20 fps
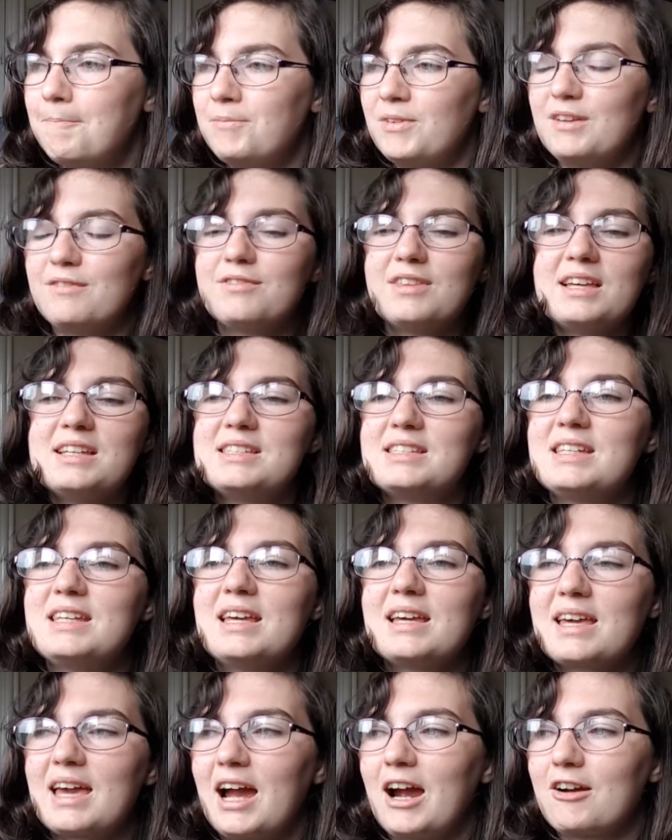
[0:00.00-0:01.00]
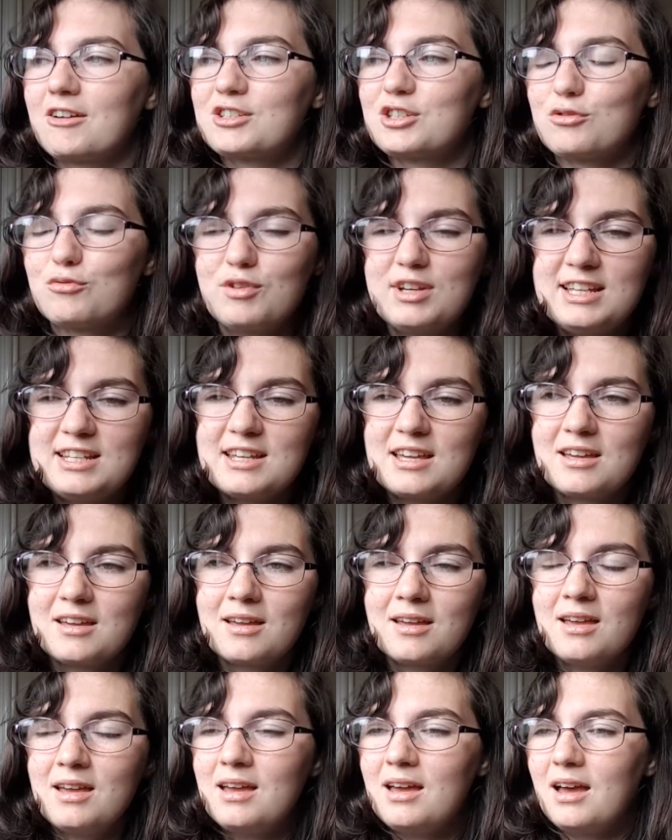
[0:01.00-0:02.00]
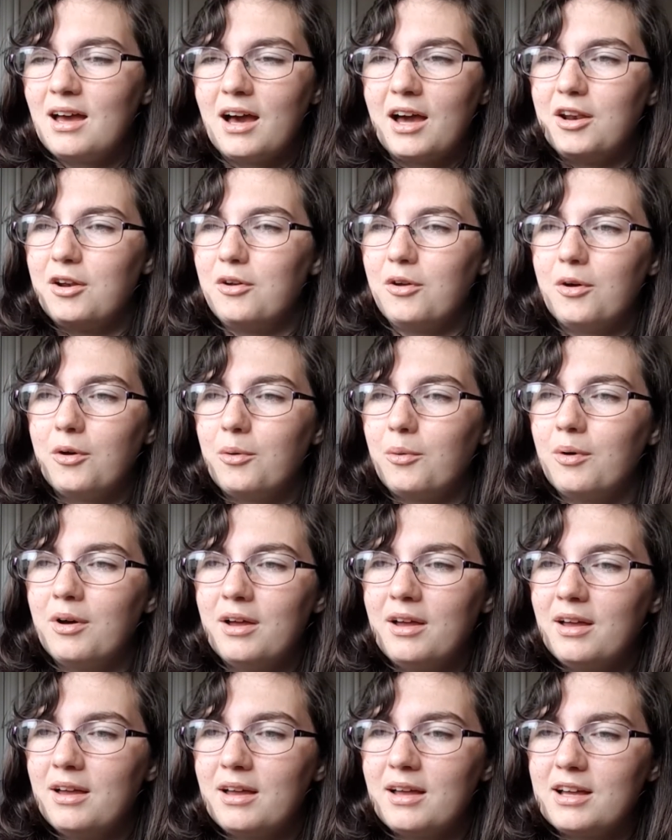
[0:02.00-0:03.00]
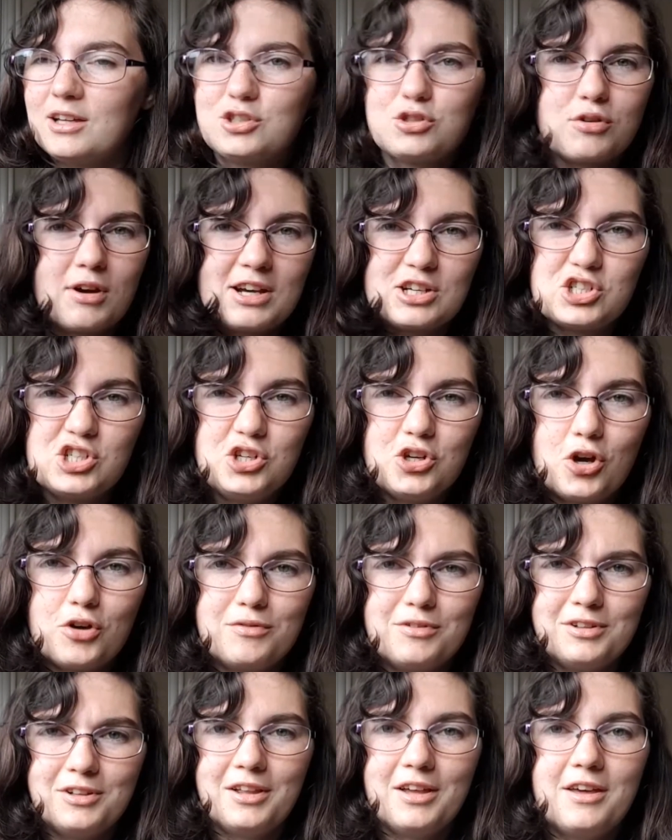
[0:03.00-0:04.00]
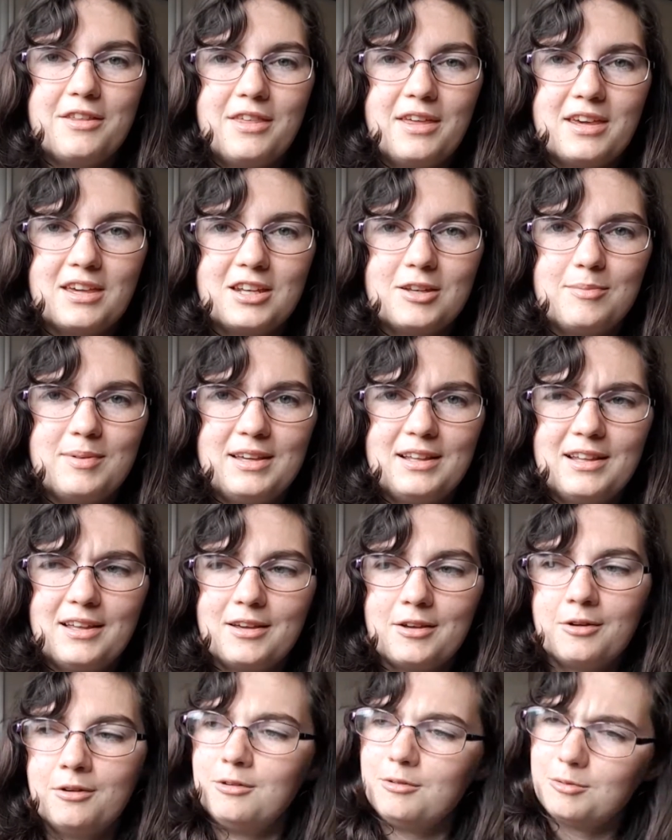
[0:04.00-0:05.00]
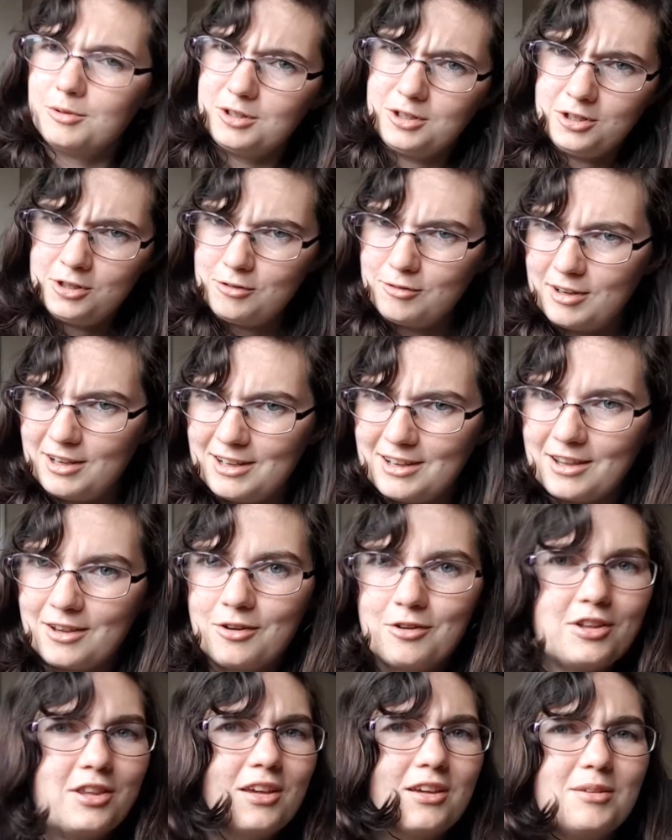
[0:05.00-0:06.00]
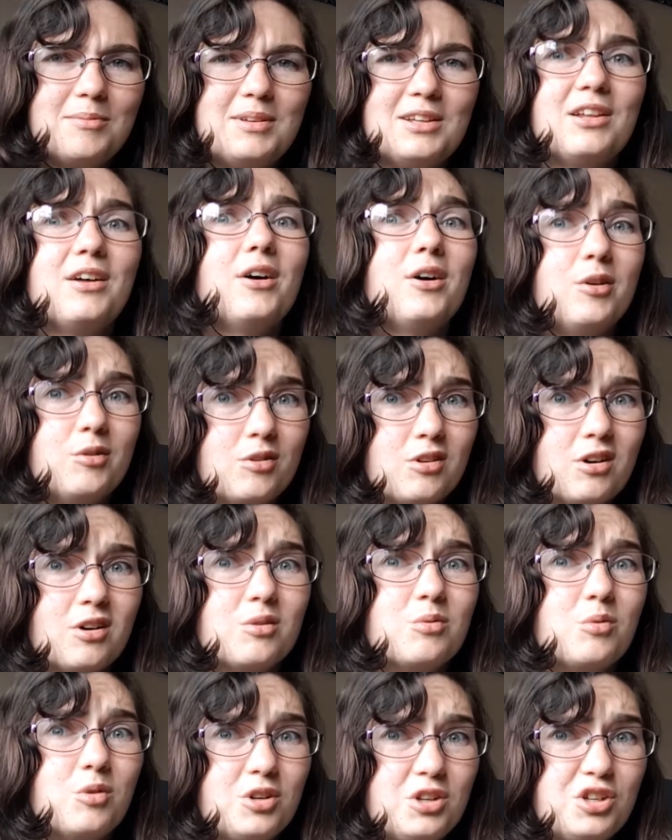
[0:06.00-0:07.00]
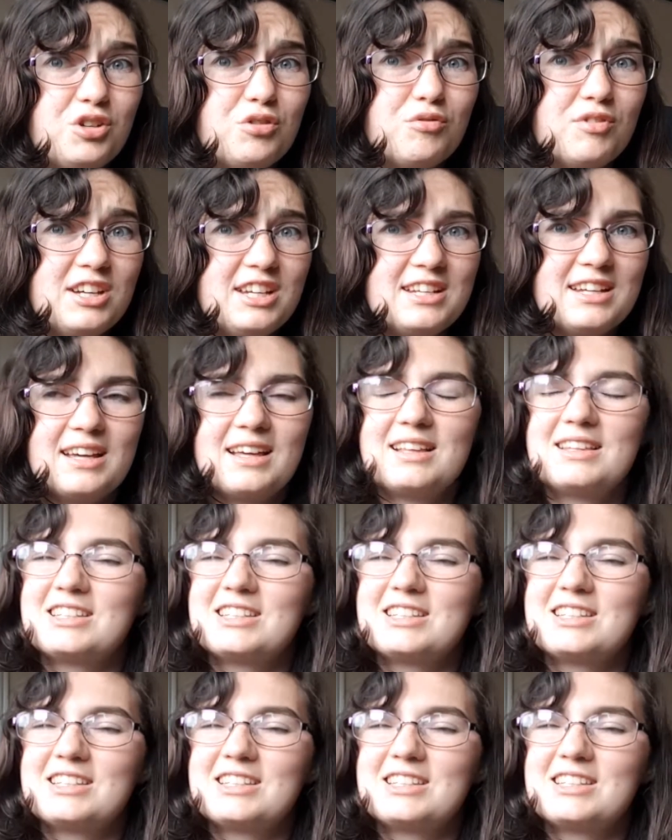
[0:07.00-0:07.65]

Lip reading: If they see a character reading, a trashy novel, are they going to be like, oh, what are you reading? Or are they going to be like, oh god, what are you reading?